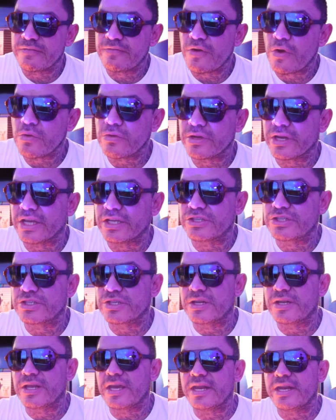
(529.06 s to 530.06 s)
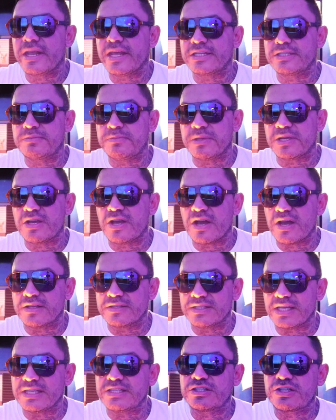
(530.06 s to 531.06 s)
Folk Nation, and that's
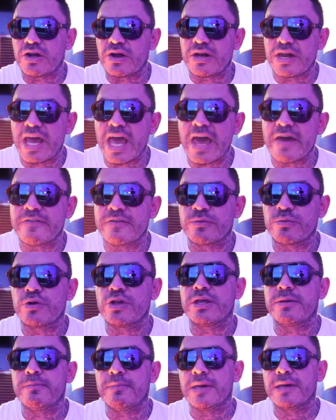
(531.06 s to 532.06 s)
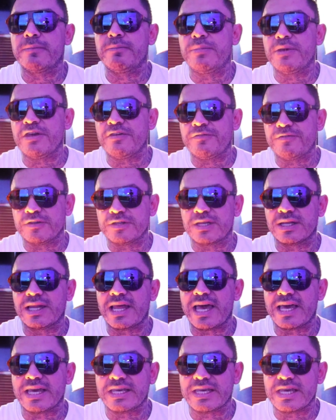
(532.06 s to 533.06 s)
because they started having really big beef with the
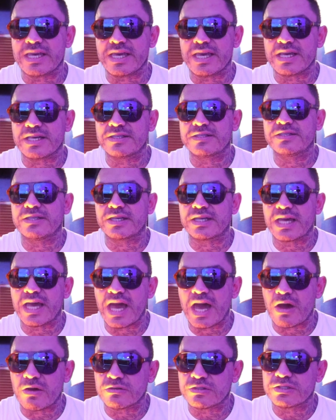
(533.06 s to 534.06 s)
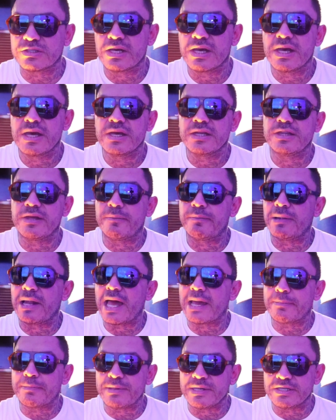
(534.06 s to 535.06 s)
Land Kings, the Counts, the
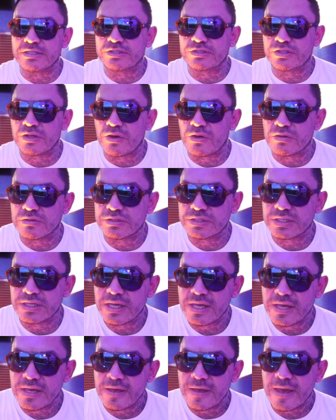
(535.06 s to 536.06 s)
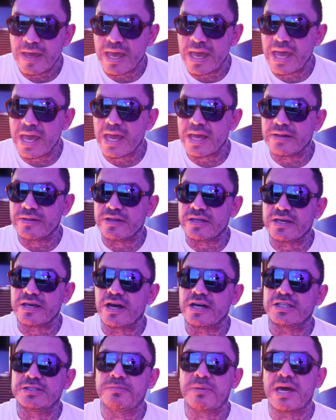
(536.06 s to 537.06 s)
Black Pea Stones, and
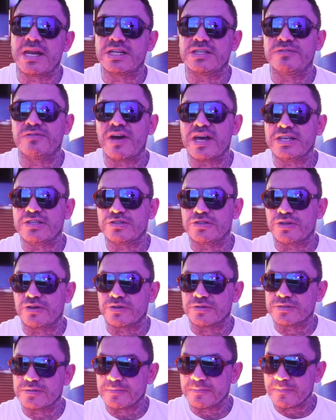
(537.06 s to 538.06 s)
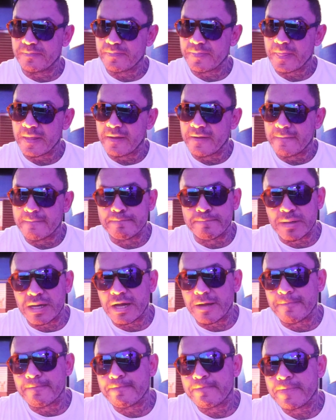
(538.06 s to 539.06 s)
the Spanish Vicelords.
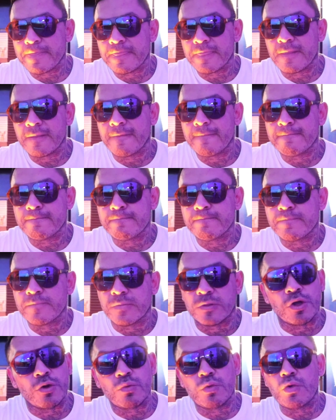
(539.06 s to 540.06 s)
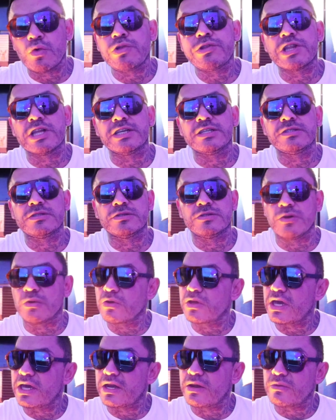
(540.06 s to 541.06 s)
But they're ruthless.
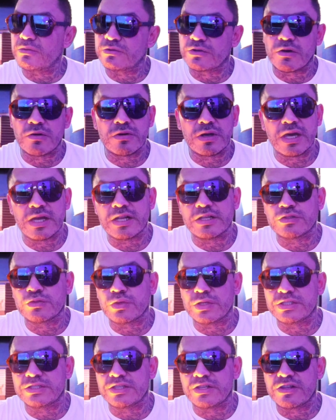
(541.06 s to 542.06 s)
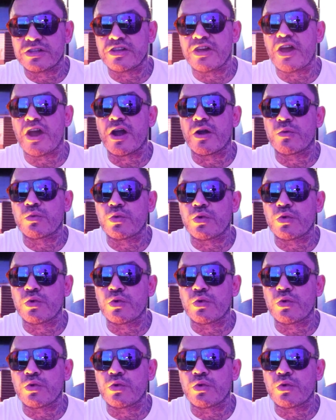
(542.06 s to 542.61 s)
Don't get it twisted. They are